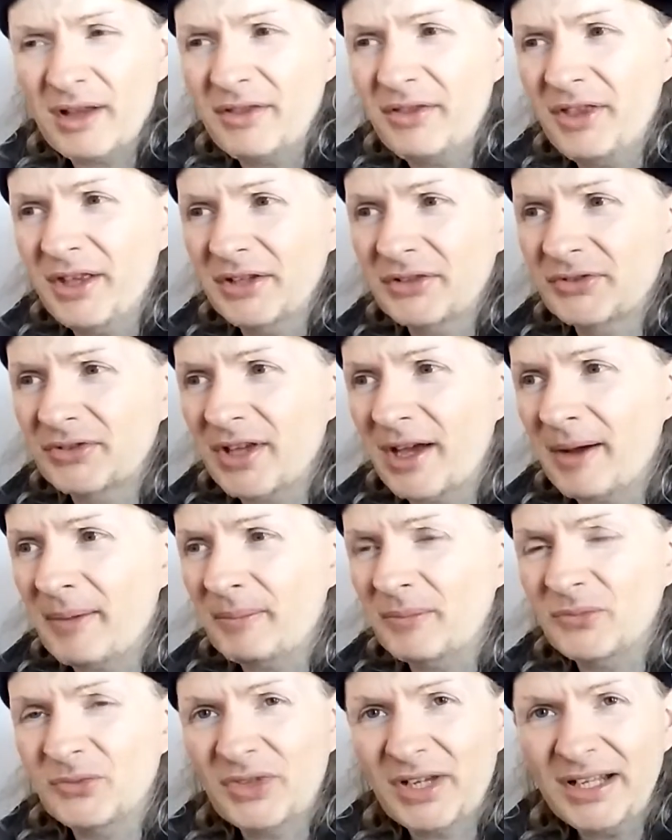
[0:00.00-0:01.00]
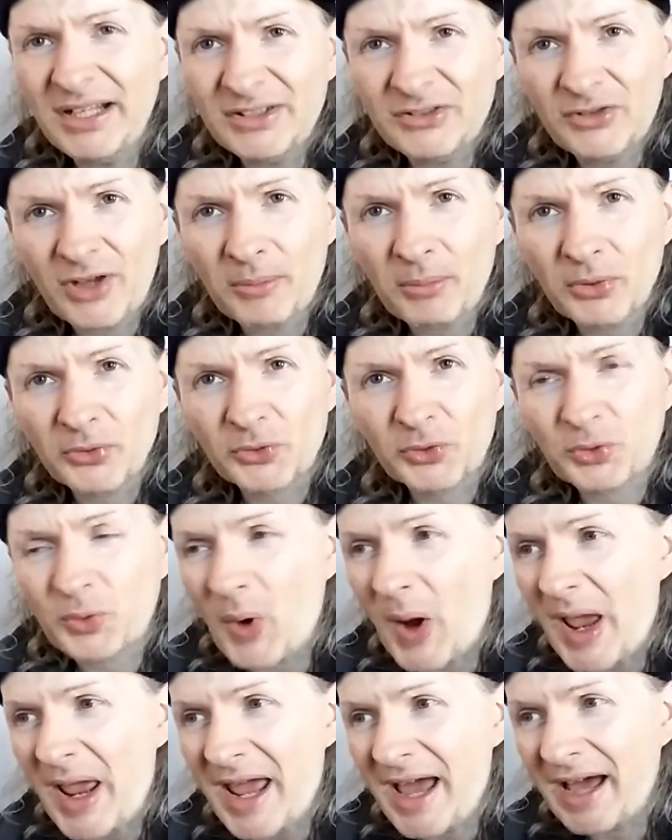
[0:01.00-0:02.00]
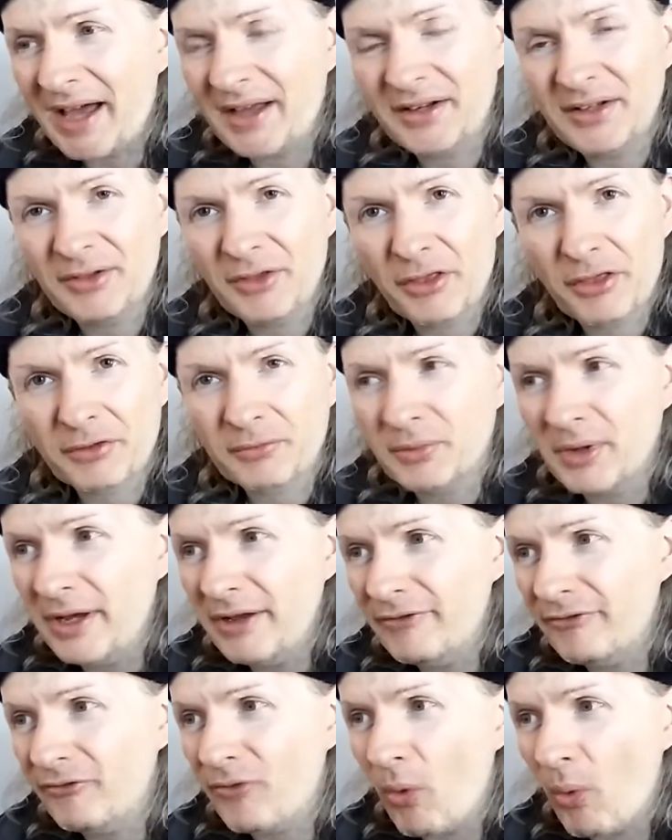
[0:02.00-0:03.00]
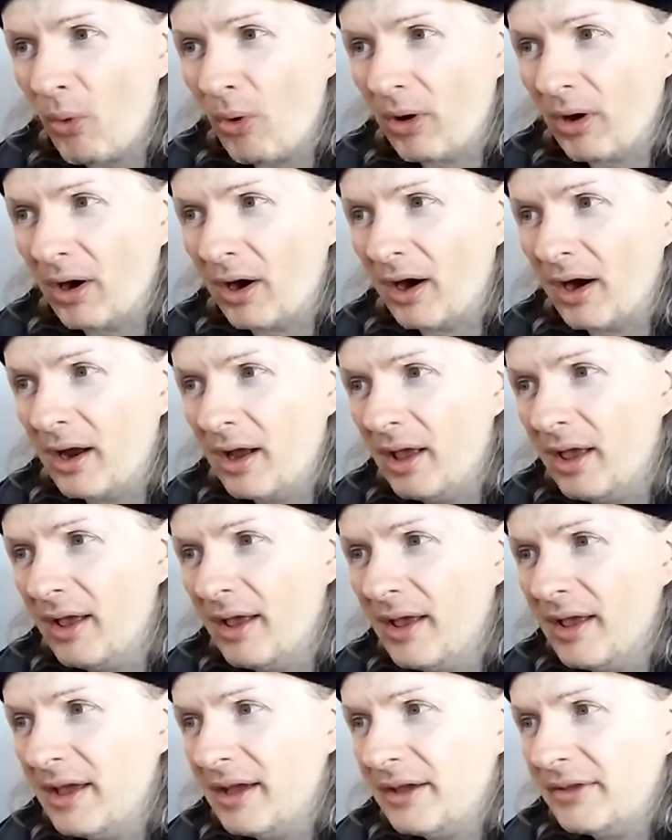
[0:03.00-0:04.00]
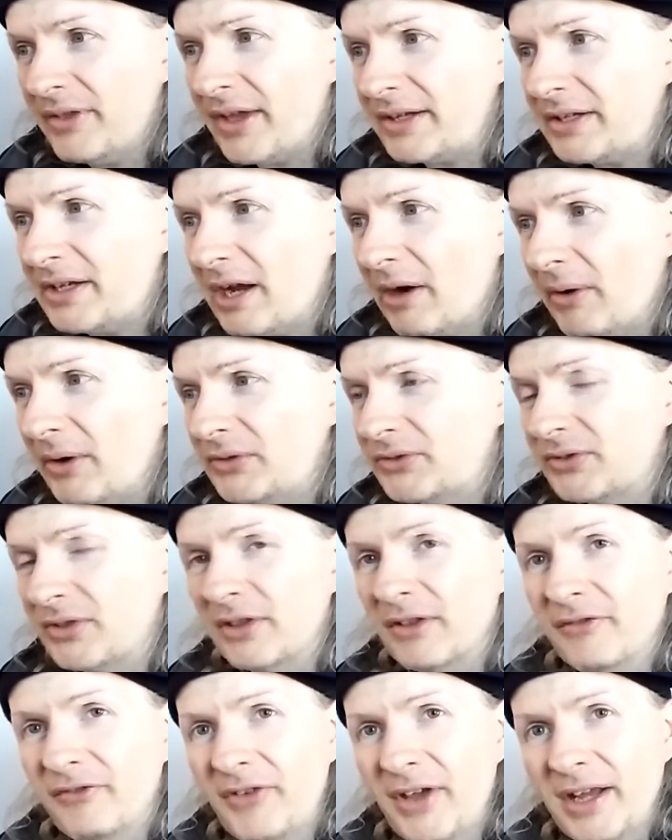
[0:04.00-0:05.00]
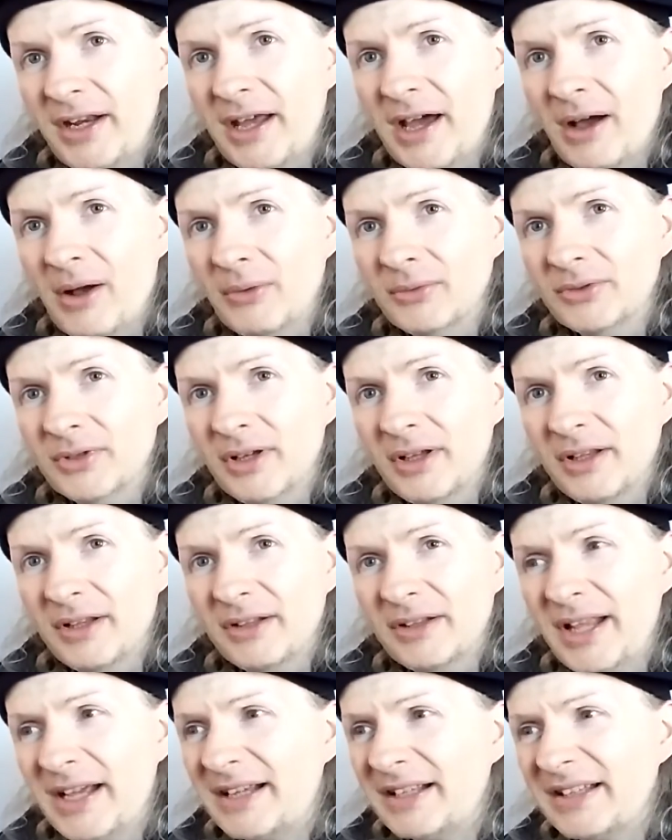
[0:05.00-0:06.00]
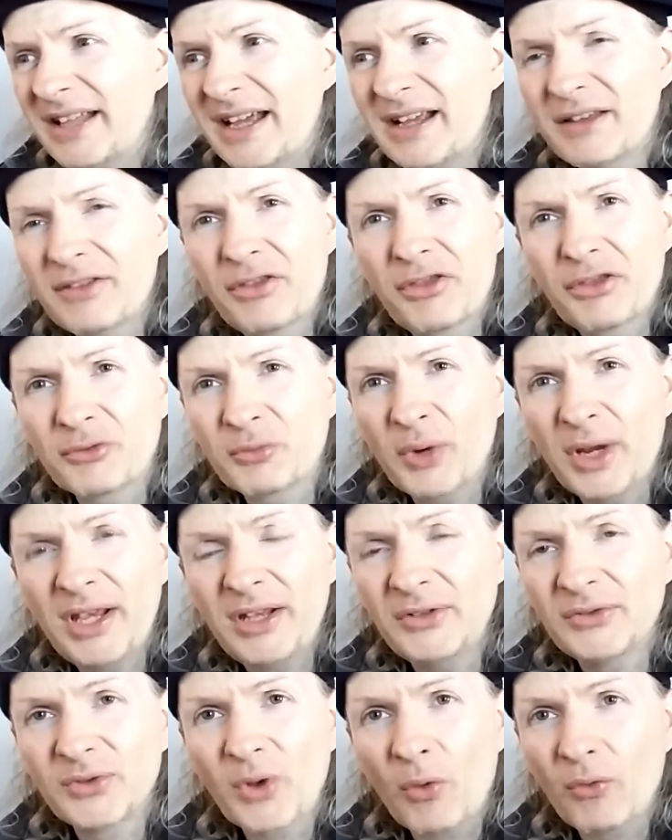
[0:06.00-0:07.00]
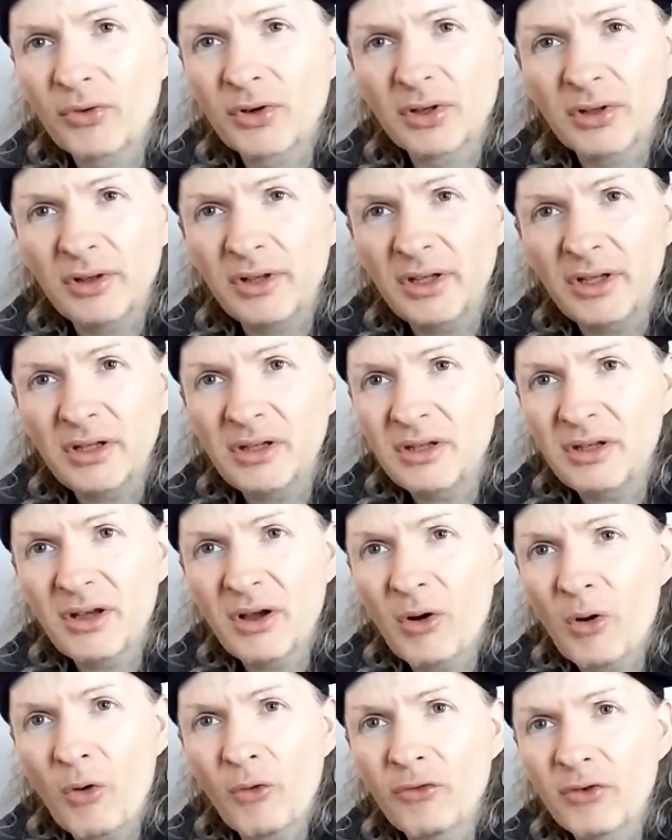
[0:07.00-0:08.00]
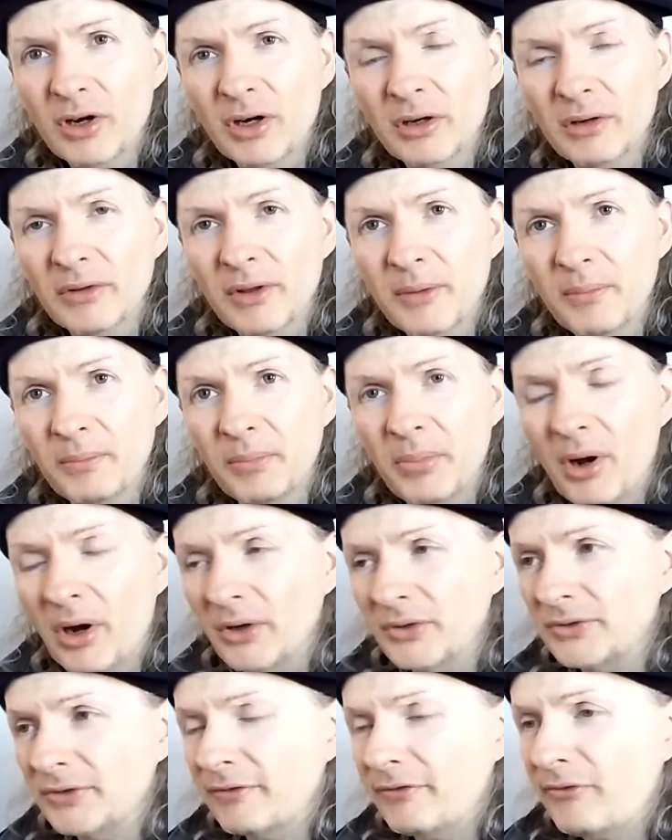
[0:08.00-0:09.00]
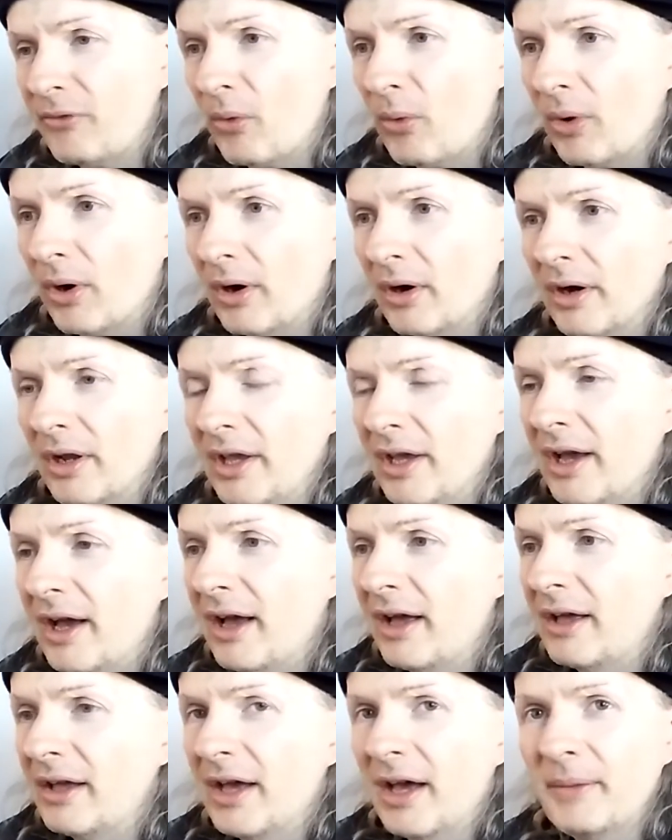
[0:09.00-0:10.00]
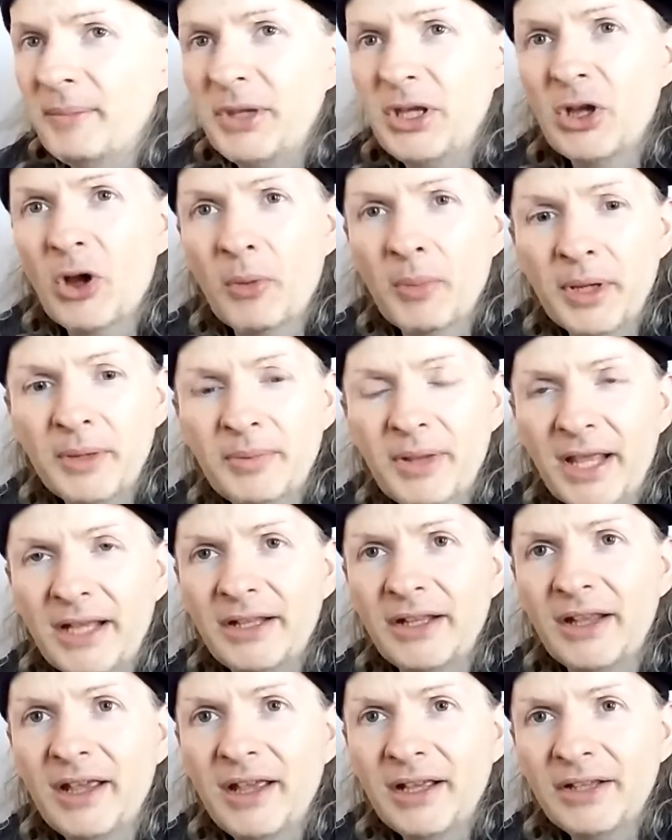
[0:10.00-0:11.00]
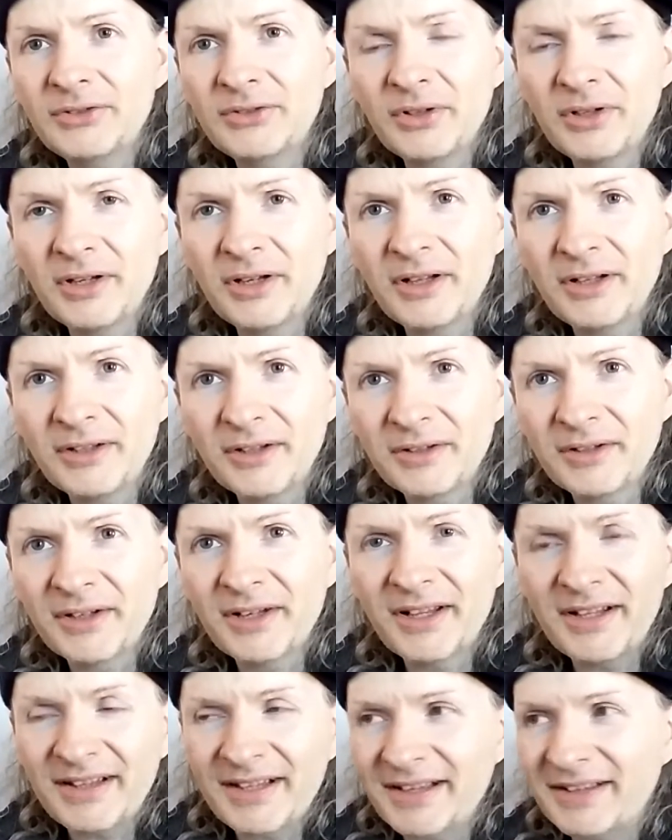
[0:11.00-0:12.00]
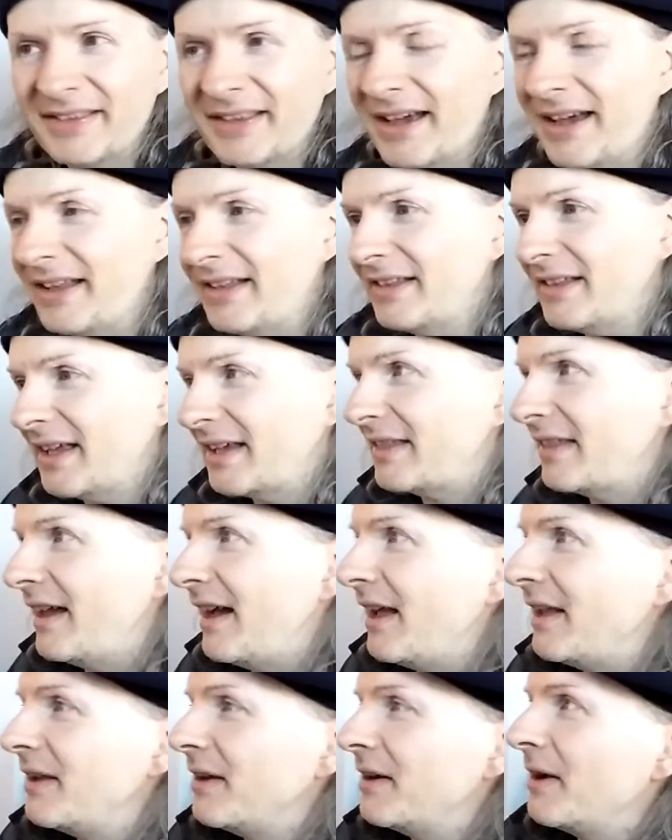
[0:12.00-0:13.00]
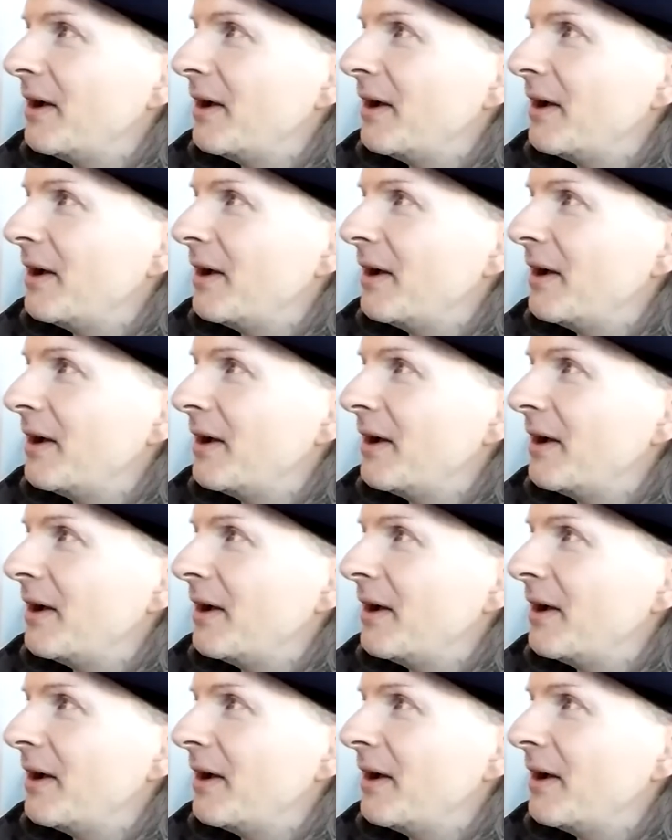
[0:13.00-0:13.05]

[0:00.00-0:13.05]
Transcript: this kind of double triad in 3-4 that carries to the fade out. Like threes over the bars of four. Yeah, Iommi playing it. Like that.